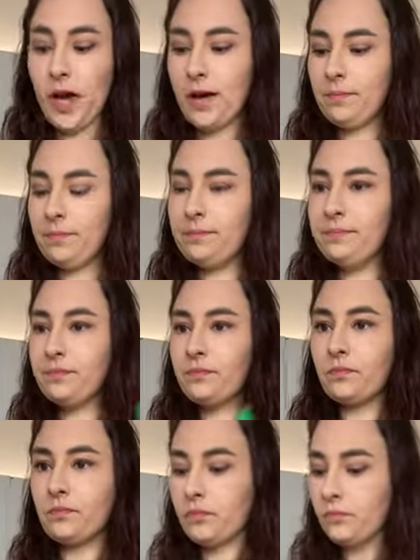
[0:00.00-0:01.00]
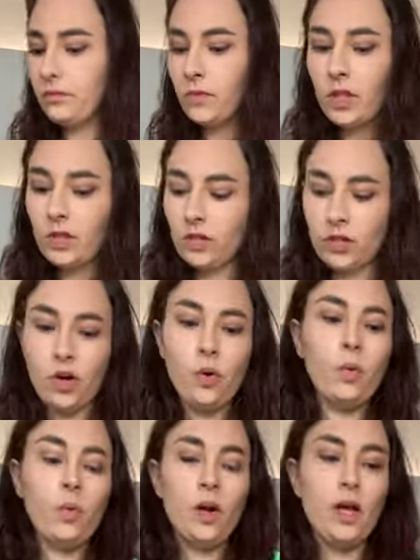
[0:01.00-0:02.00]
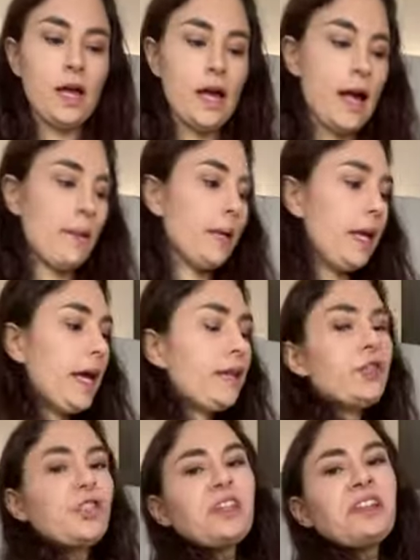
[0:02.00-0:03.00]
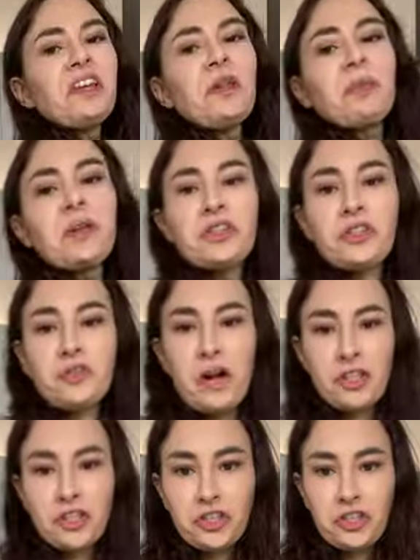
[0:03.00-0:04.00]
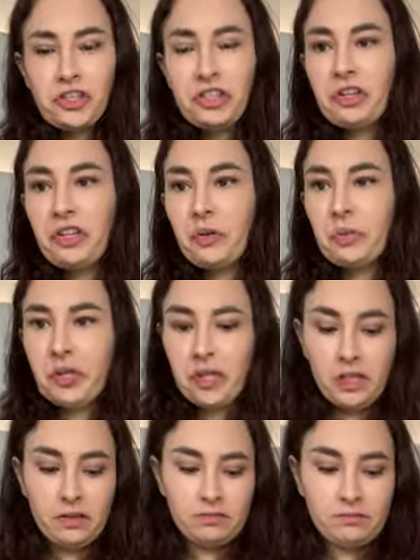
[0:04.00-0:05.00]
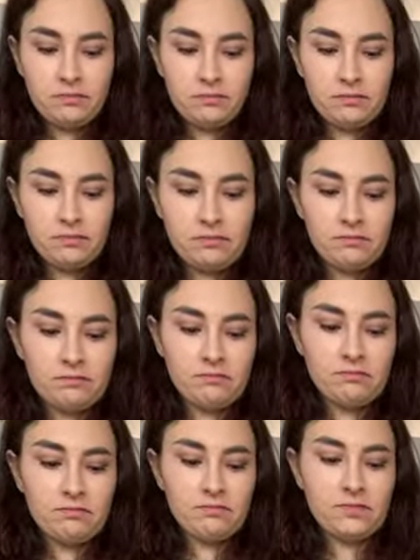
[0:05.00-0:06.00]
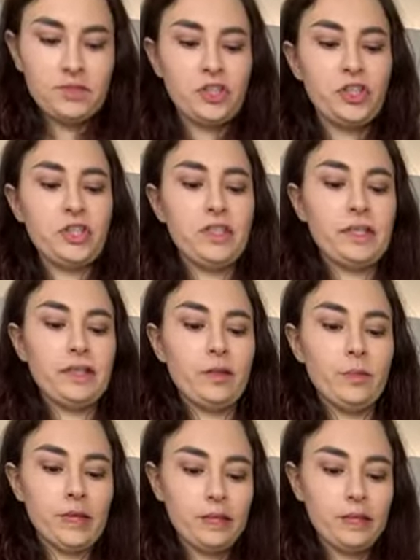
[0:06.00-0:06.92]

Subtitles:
I'm gonna add just a little bit of sriracha, just a little bit of heat. Just a little bit, if I can get it.